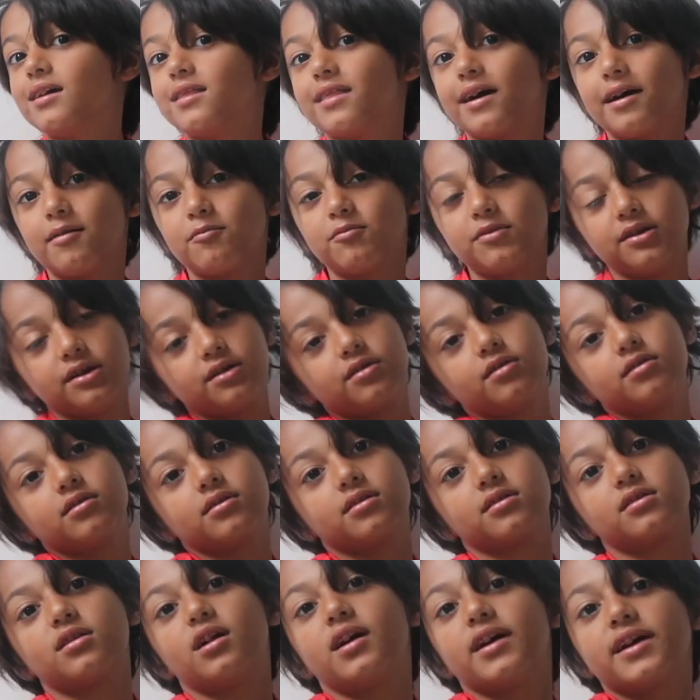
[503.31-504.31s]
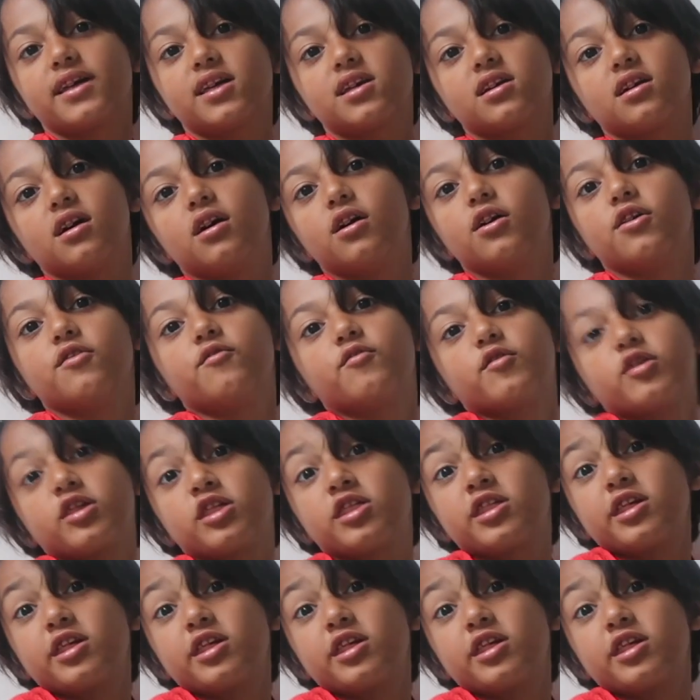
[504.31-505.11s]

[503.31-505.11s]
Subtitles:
that we got like over